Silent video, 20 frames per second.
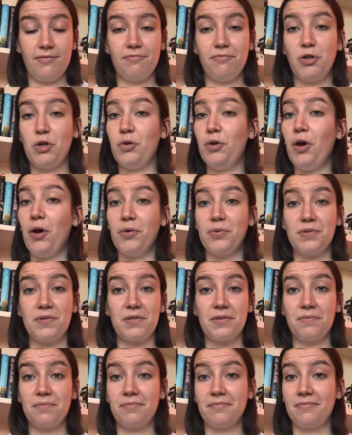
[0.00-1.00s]
who
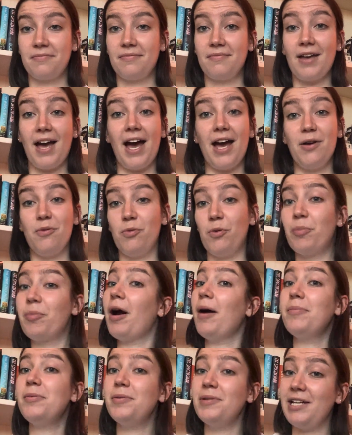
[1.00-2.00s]
knows? I will
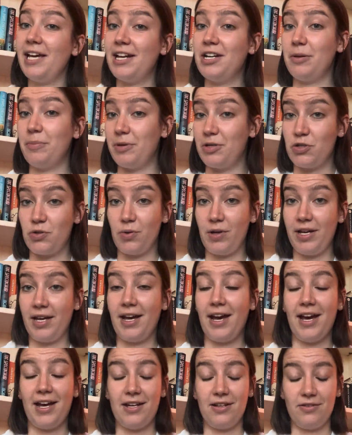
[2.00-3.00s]
probably end up enjoying it.
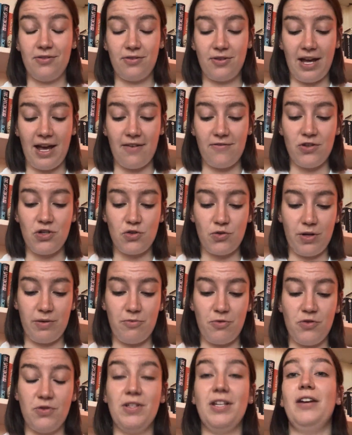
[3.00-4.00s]
I have enjoyed
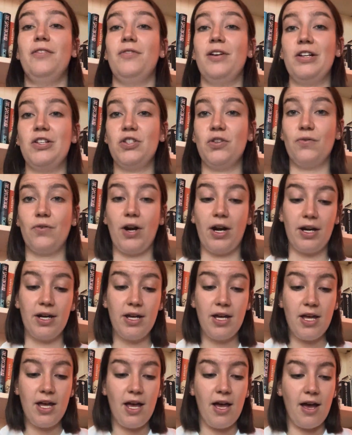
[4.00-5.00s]
most that I've read so far.
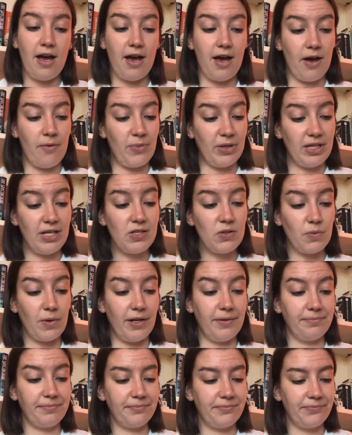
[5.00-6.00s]
But this
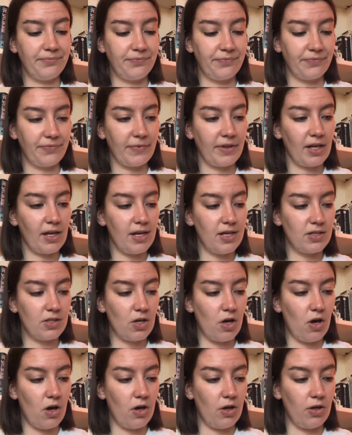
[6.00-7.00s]
one is
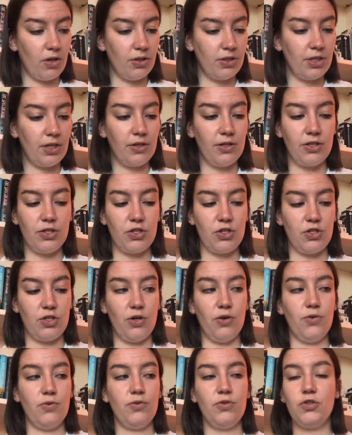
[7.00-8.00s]
called The
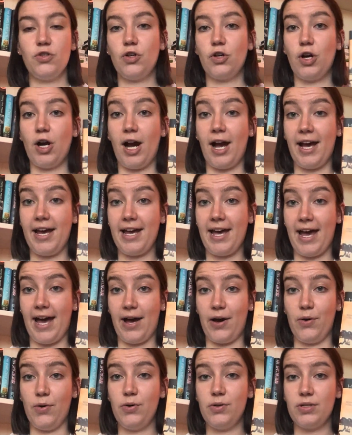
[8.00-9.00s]
Stones Cry
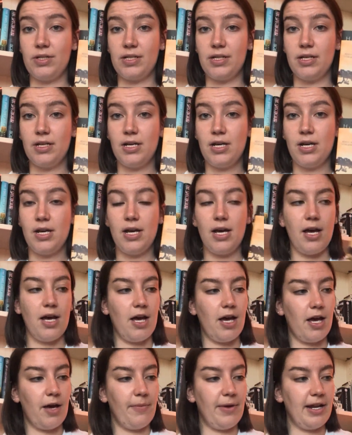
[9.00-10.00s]
Out,
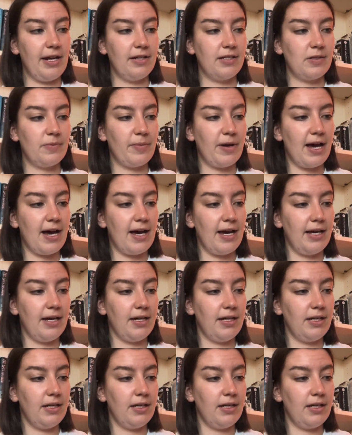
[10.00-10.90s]
and it's by